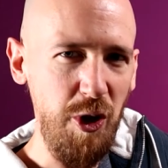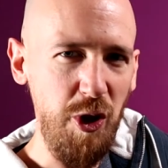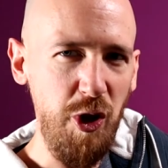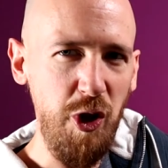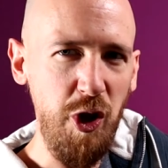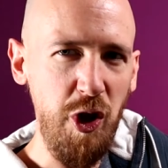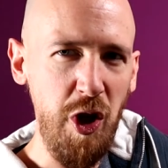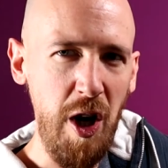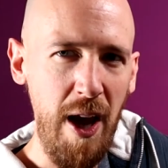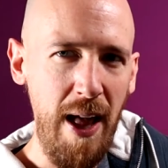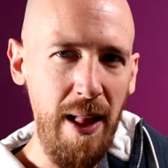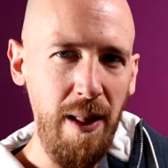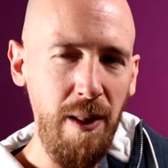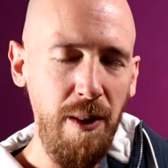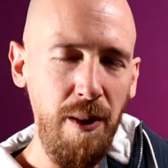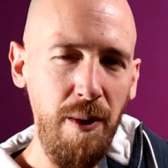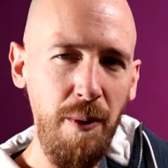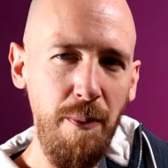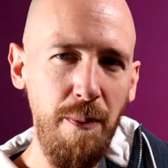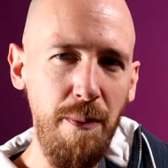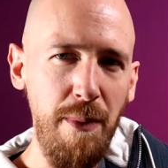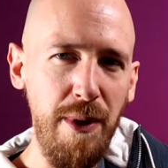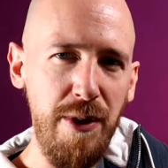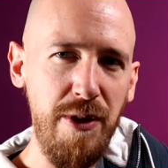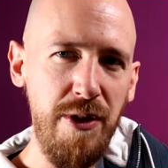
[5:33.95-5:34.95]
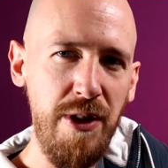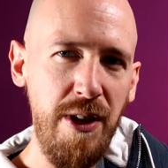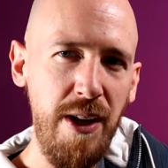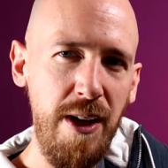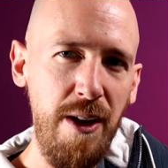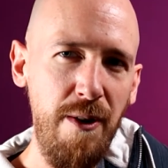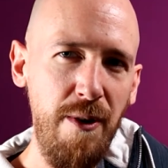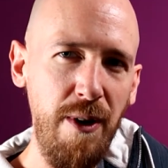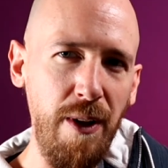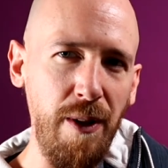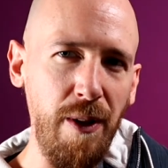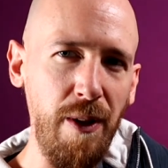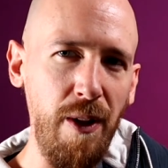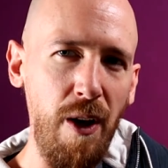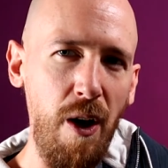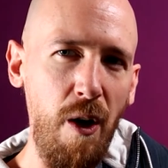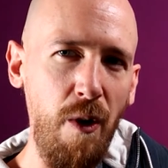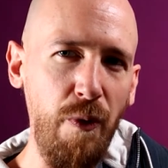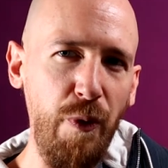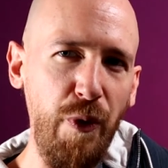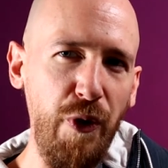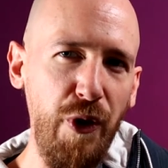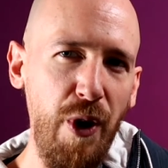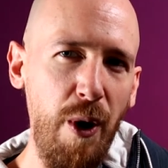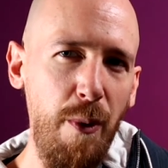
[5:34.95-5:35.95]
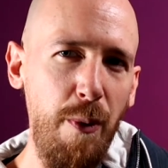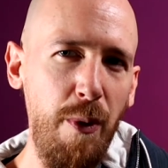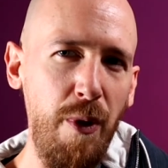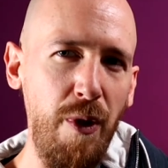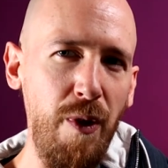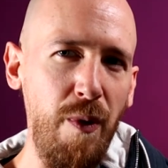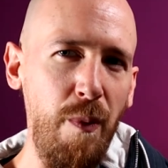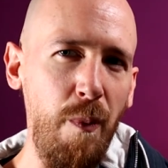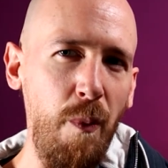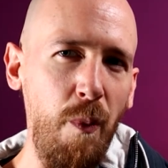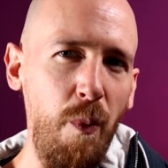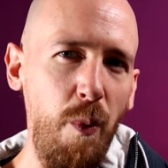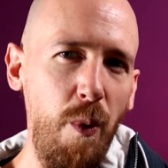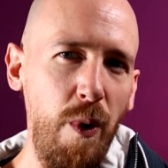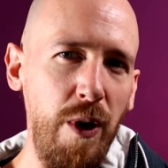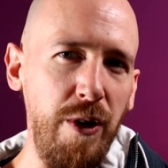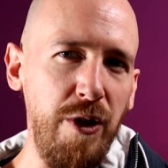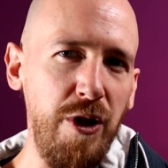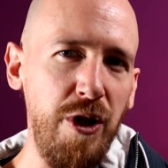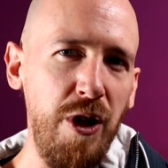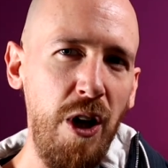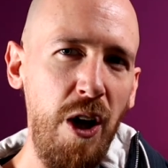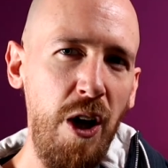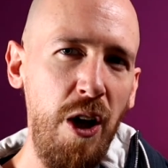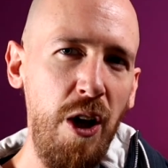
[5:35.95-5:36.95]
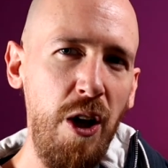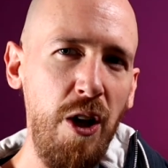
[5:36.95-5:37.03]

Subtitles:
gel material on top of them, which